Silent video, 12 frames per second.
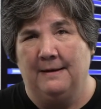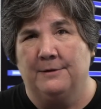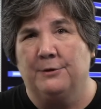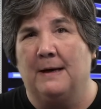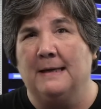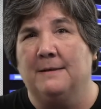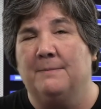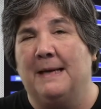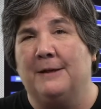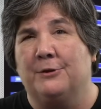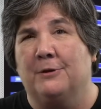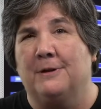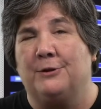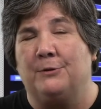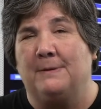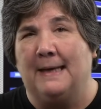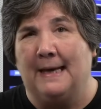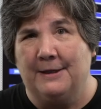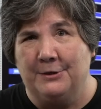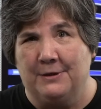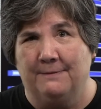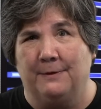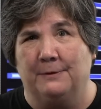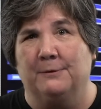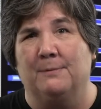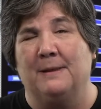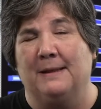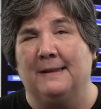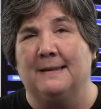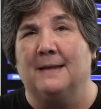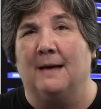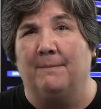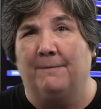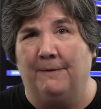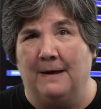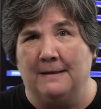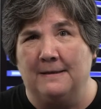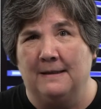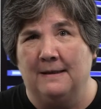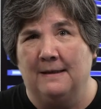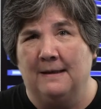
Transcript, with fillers: trying to make sure that you catch the vulnerabilities up front